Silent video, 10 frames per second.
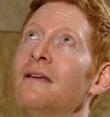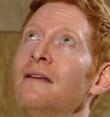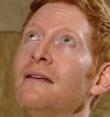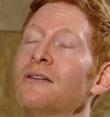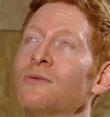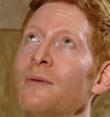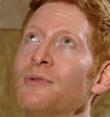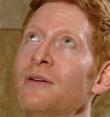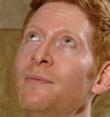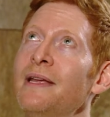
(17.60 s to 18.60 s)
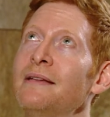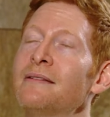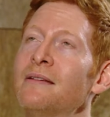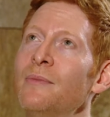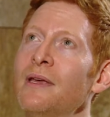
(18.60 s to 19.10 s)
Disruption
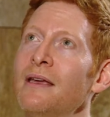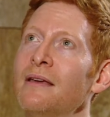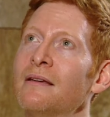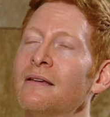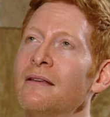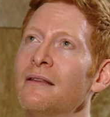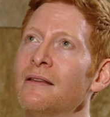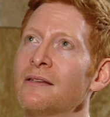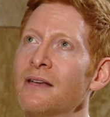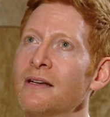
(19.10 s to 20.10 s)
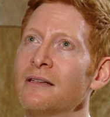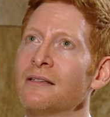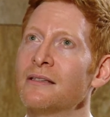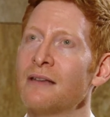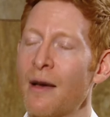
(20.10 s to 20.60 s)
means to me the sudden
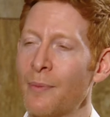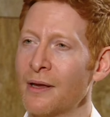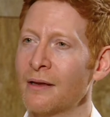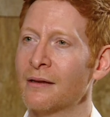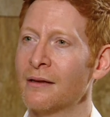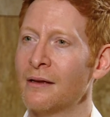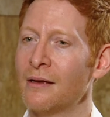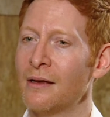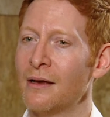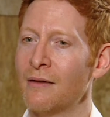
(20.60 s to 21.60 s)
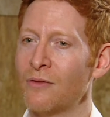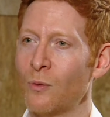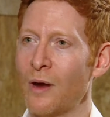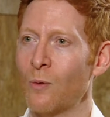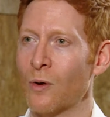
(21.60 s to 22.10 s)
stopping of the
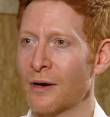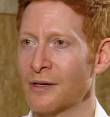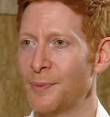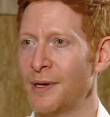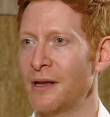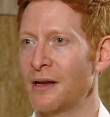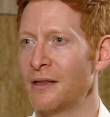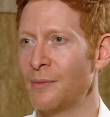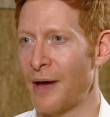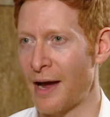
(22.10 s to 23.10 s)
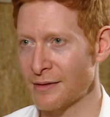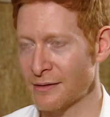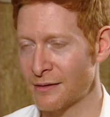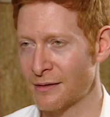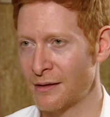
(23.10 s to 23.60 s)
way work has been done in the
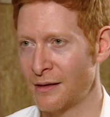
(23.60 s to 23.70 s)
past